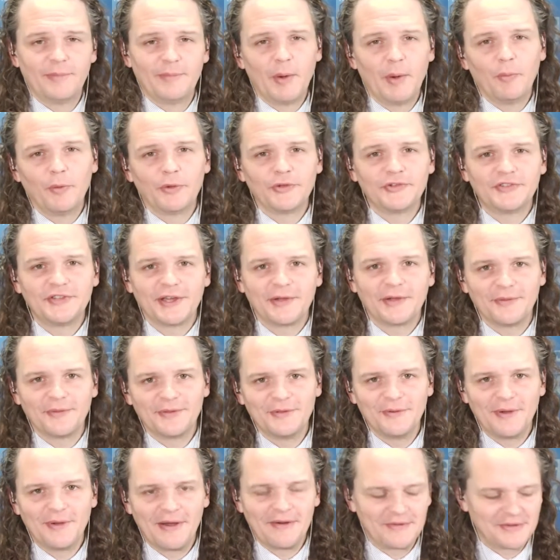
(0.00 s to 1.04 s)
but we'll stick with
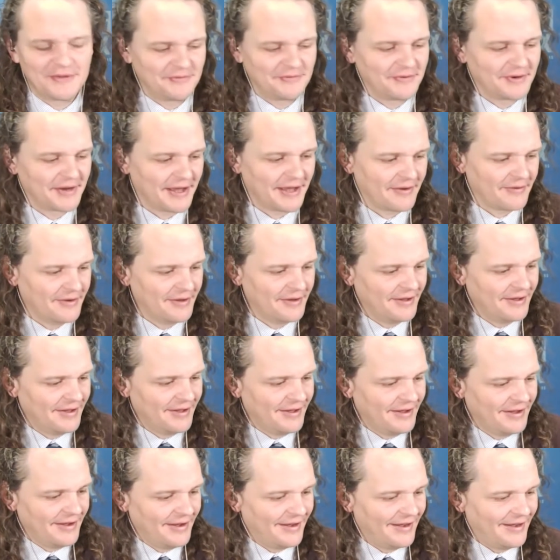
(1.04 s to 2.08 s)
2 hours for
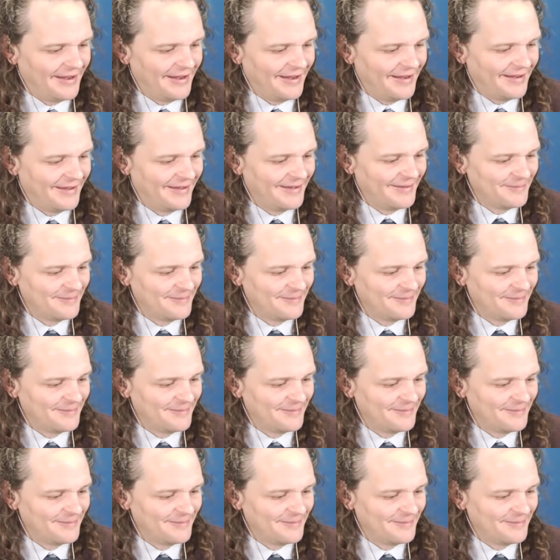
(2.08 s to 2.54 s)
now.